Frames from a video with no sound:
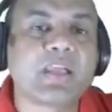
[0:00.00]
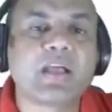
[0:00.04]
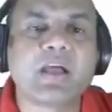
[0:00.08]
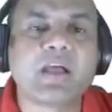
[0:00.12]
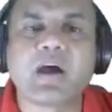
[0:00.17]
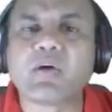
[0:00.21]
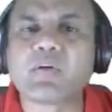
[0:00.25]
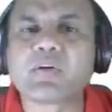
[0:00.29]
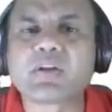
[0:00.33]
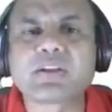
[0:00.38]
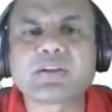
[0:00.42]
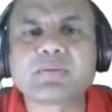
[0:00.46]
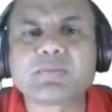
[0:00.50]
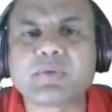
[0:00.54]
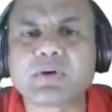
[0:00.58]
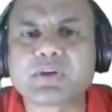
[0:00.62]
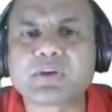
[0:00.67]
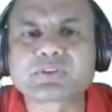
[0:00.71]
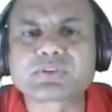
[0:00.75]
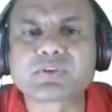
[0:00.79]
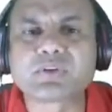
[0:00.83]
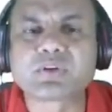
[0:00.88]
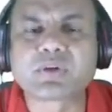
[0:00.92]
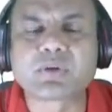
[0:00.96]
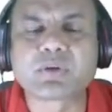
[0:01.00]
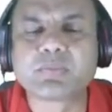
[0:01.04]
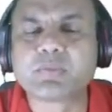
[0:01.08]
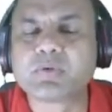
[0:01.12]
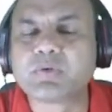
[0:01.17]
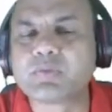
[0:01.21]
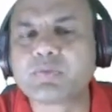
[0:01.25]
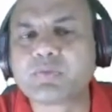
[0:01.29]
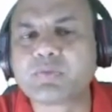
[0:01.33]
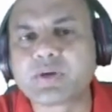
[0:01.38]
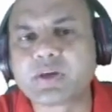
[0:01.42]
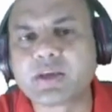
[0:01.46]
how does the mosquito
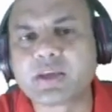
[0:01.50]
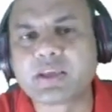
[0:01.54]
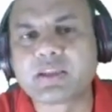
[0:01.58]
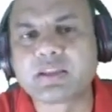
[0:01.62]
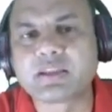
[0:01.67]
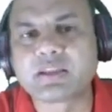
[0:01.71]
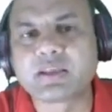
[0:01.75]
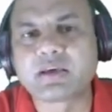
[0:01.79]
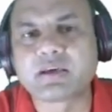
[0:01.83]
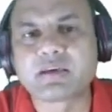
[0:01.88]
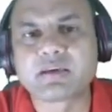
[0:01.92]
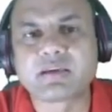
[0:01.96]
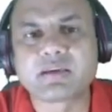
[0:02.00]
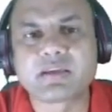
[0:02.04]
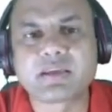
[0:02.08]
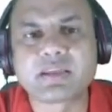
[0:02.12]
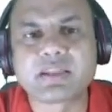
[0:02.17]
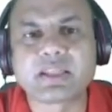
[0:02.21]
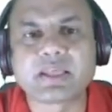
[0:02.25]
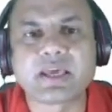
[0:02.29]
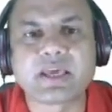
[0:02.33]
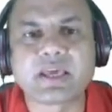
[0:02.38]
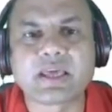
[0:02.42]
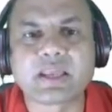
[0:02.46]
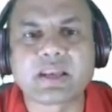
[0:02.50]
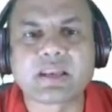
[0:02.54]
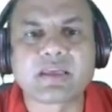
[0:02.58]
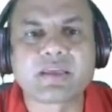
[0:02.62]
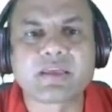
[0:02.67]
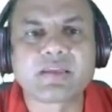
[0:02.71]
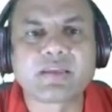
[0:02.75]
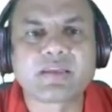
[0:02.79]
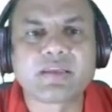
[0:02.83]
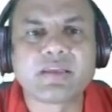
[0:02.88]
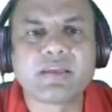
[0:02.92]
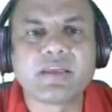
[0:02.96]
move in the air?
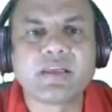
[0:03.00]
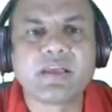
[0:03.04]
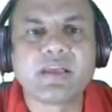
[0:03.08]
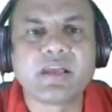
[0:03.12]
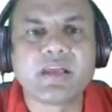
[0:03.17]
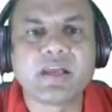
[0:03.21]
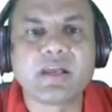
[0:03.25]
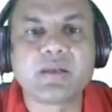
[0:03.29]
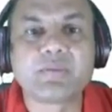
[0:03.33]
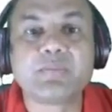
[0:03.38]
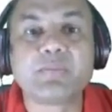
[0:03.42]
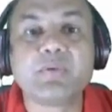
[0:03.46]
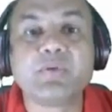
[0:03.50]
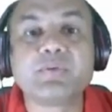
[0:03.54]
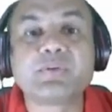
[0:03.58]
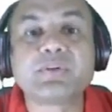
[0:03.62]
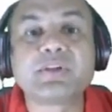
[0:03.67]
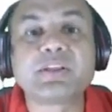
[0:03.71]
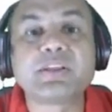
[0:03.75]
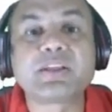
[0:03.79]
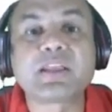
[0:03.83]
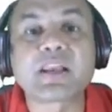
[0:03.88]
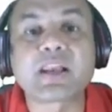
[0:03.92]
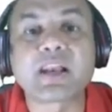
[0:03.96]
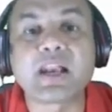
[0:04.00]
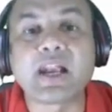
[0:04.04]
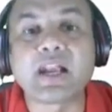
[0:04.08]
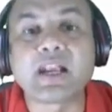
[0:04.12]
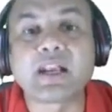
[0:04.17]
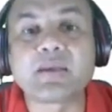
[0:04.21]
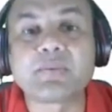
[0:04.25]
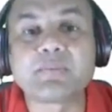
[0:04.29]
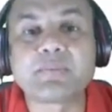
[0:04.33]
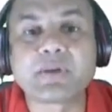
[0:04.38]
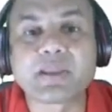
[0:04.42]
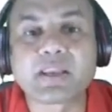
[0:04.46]
It moves in the
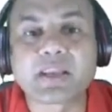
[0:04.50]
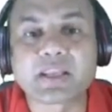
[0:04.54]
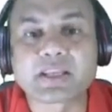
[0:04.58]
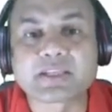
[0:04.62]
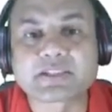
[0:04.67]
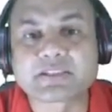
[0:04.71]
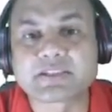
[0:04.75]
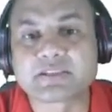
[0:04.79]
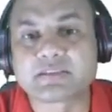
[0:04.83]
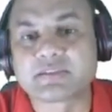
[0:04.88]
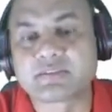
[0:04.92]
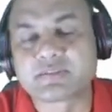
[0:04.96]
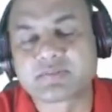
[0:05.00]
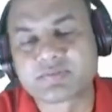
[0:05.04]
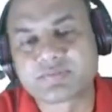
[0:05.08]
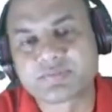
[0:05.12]
random direction.